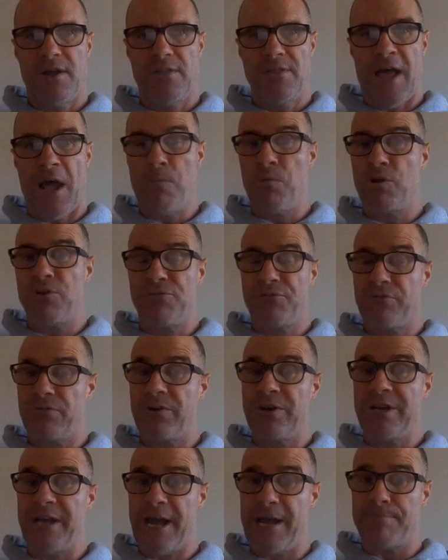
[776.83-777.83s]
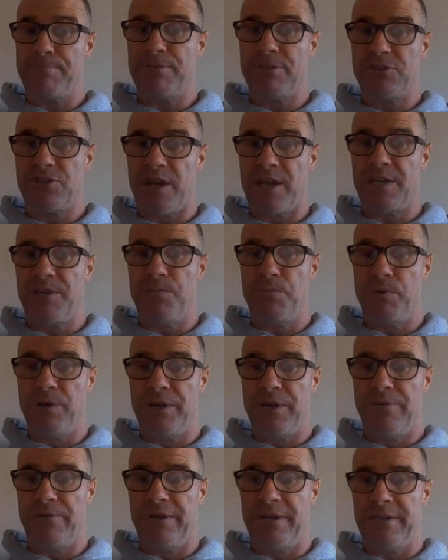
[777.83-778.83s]
They want to free up Jacob
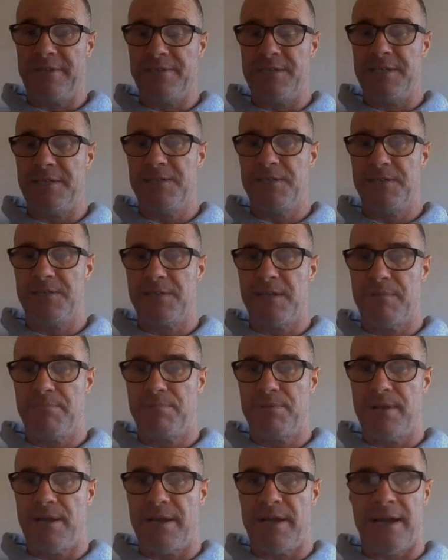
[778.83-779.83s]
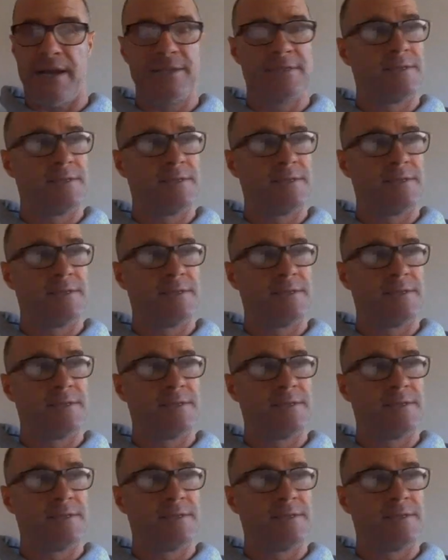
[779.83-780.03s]
Wiedering as an intercept player,